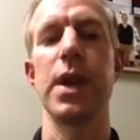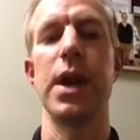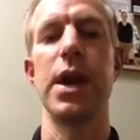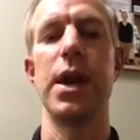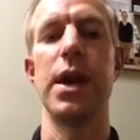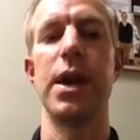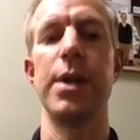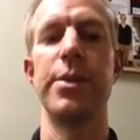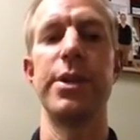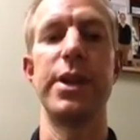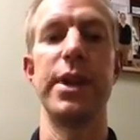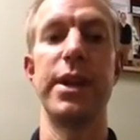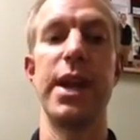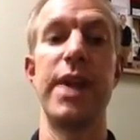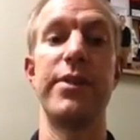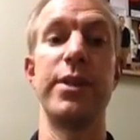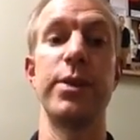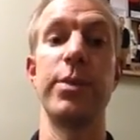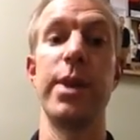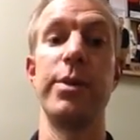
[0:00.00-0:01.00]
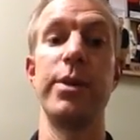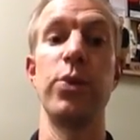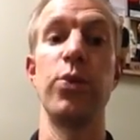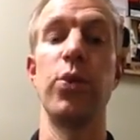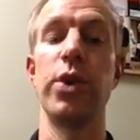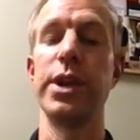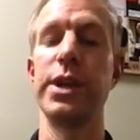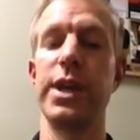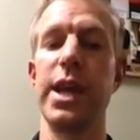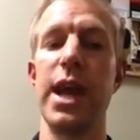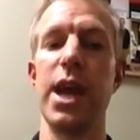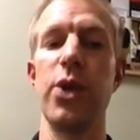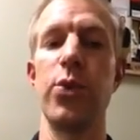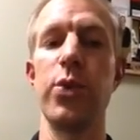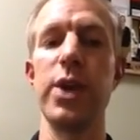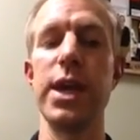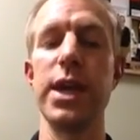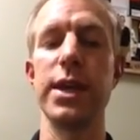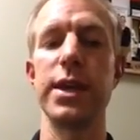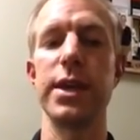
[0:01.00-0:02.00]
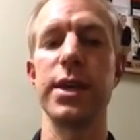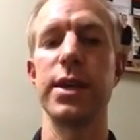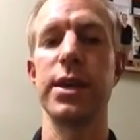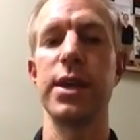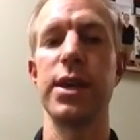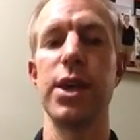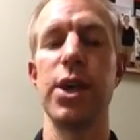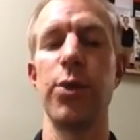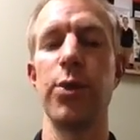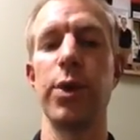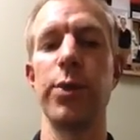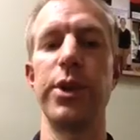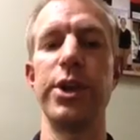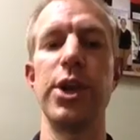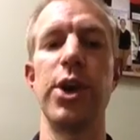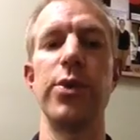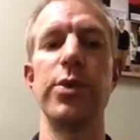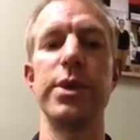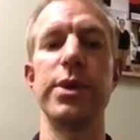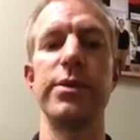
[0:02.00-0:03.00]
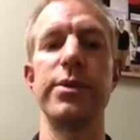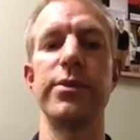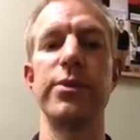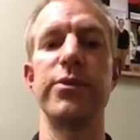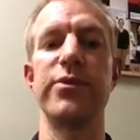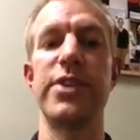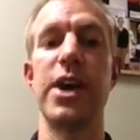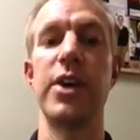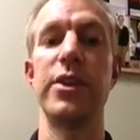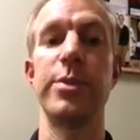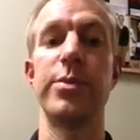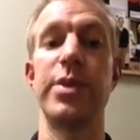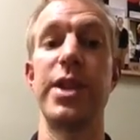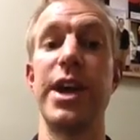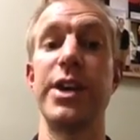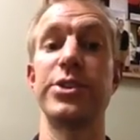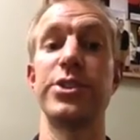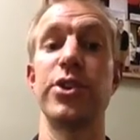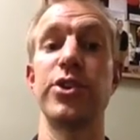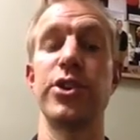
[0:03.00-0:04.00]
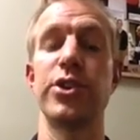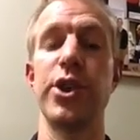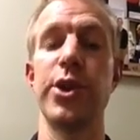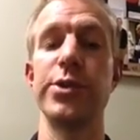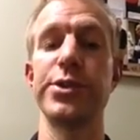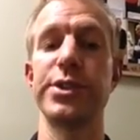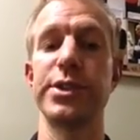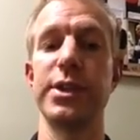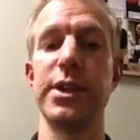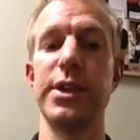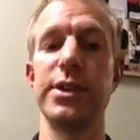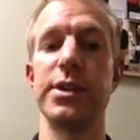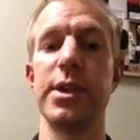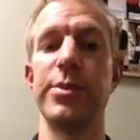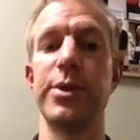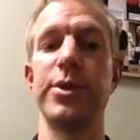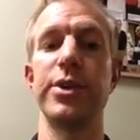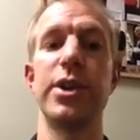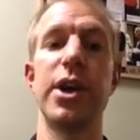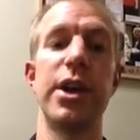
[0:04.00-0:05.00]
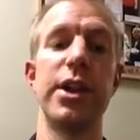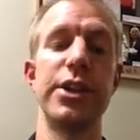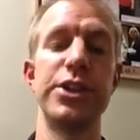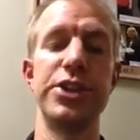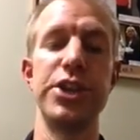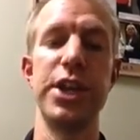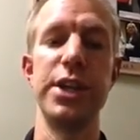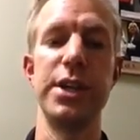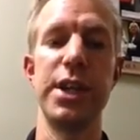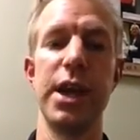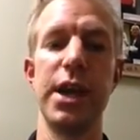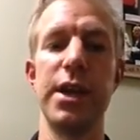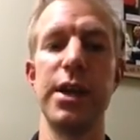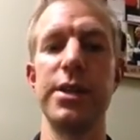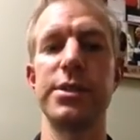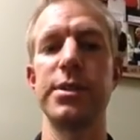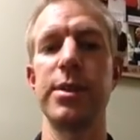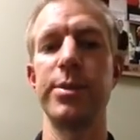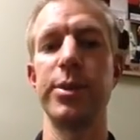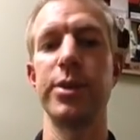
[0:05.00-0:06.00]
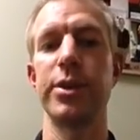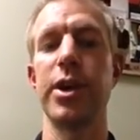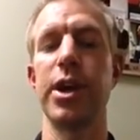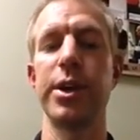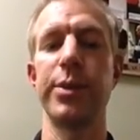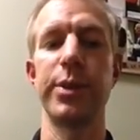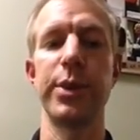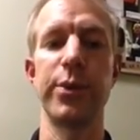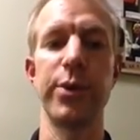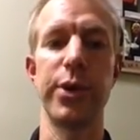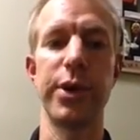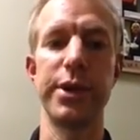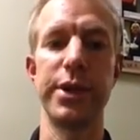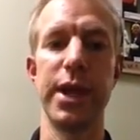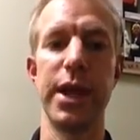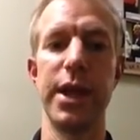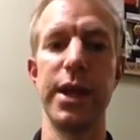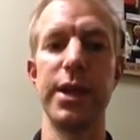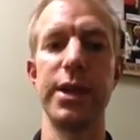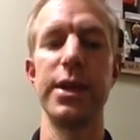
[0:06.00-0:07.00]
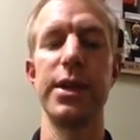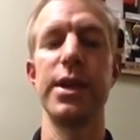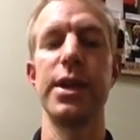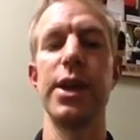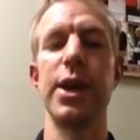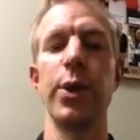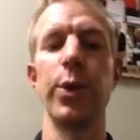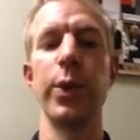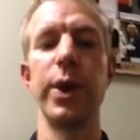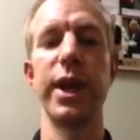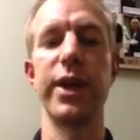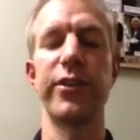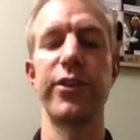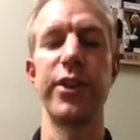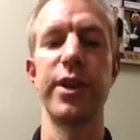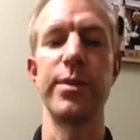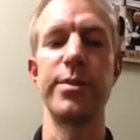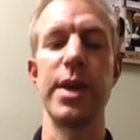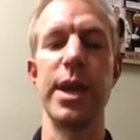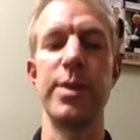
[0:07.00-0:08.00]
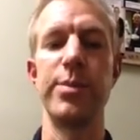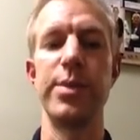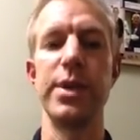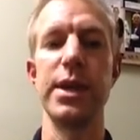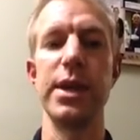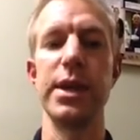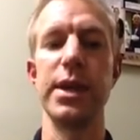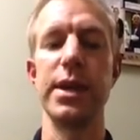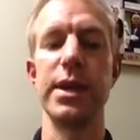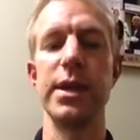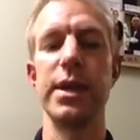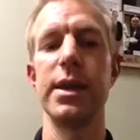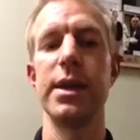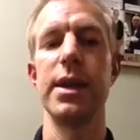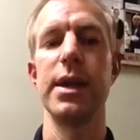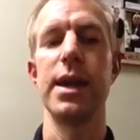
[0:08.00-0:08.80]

And then having maybe one day a week where we don't follow the plan so closely. Some people call it a cheat day, some people call it a reward day, whatever it may be.